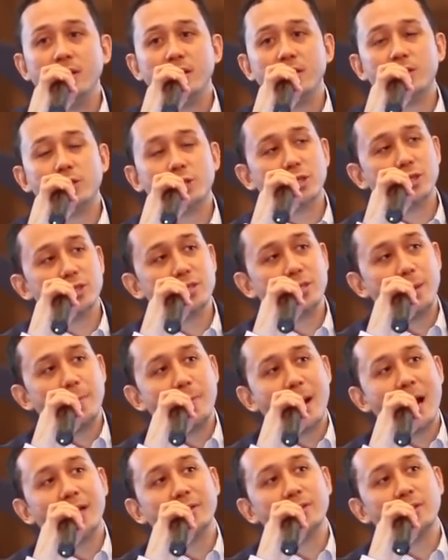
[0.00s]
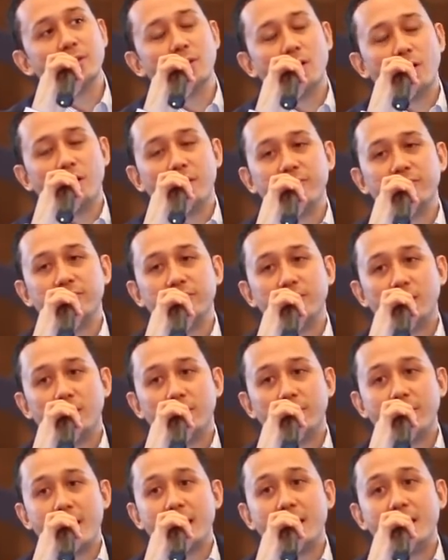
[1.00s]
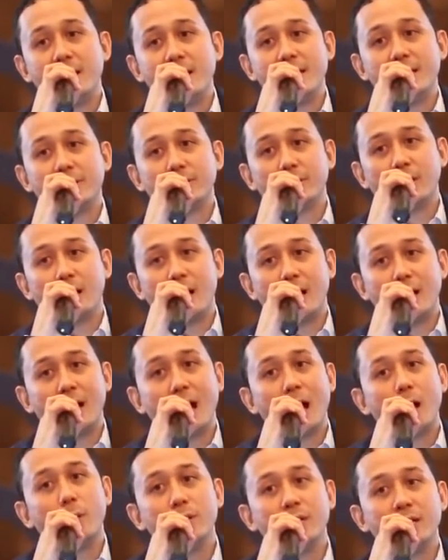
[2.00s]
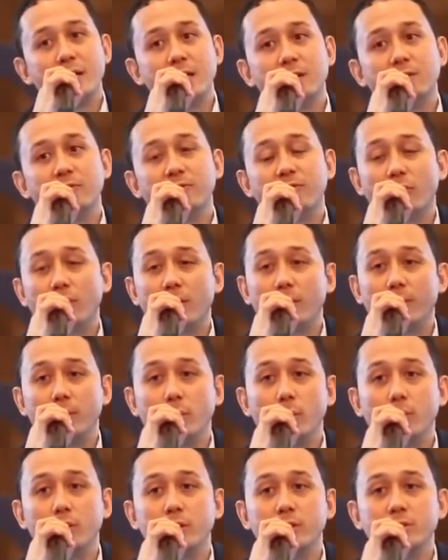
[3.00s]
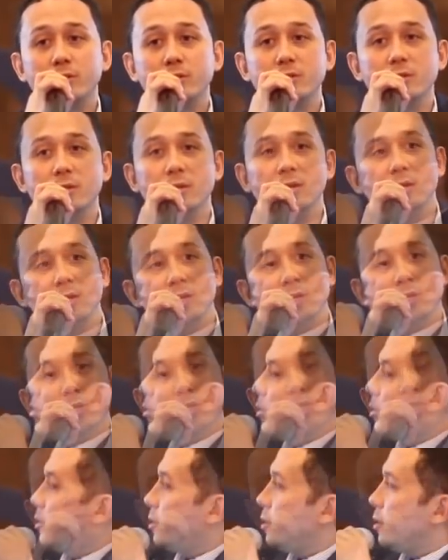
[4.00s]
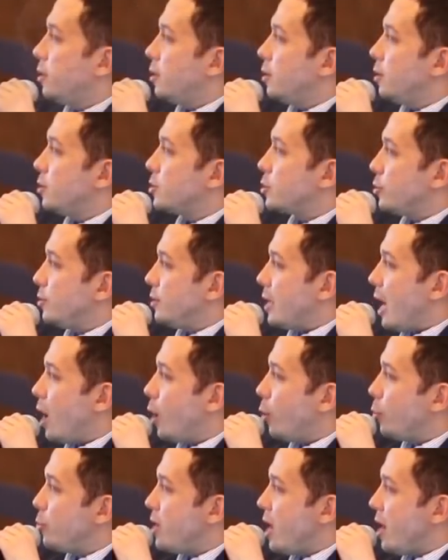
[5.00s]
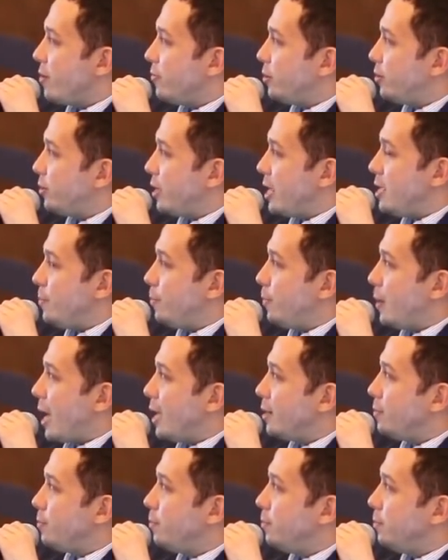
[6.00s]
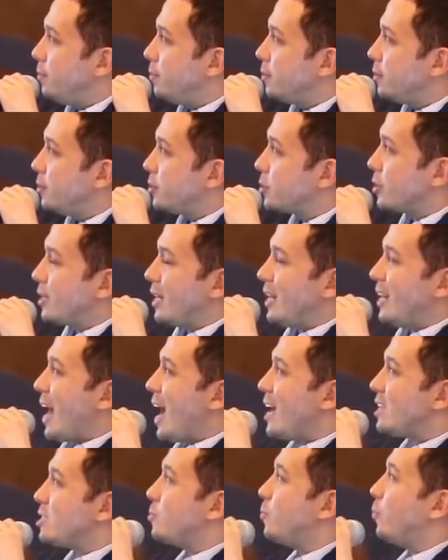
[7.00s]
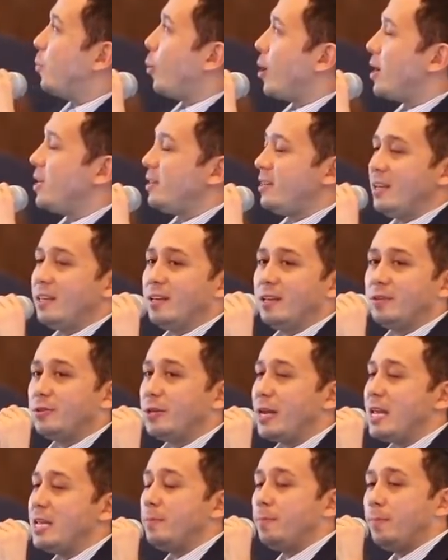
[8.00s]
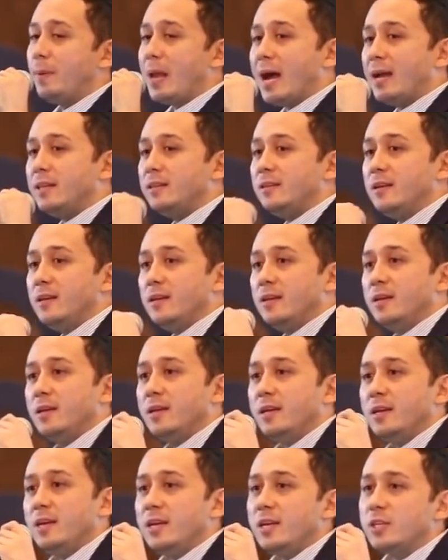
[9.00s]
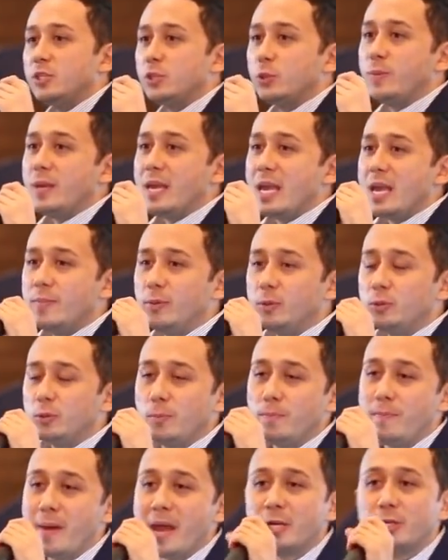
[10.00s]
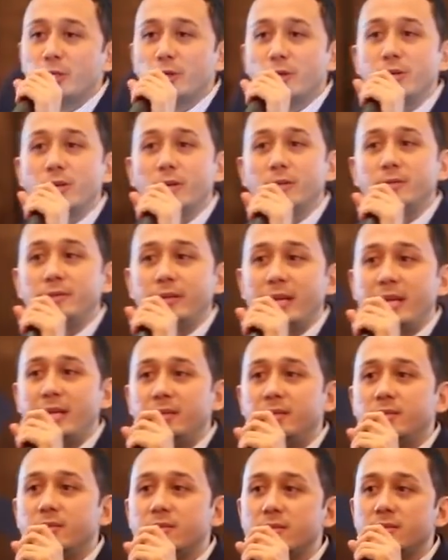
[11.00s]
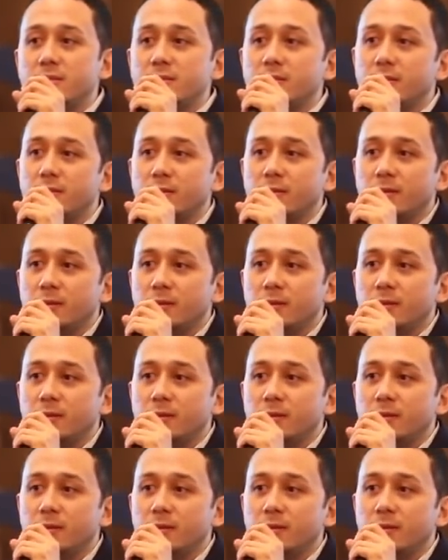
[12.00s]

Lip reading: It's just a matter of the regulator allowing it for brokers. So now we have a trade plan. So the last point in a trade plan is to be able to measure your trades.